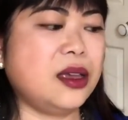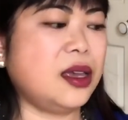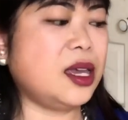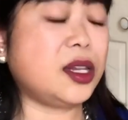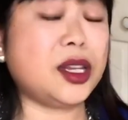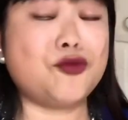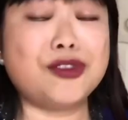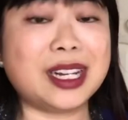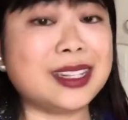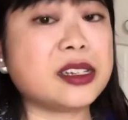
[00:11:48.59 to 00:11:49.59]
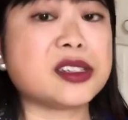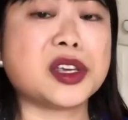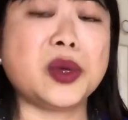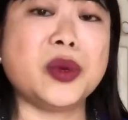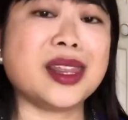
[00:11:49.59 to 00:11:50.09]
it really does
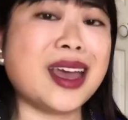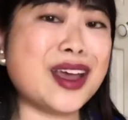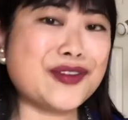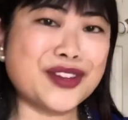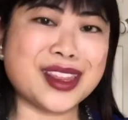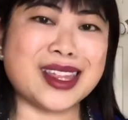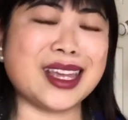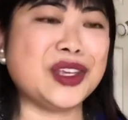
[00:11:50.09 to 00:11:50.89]
go with everything.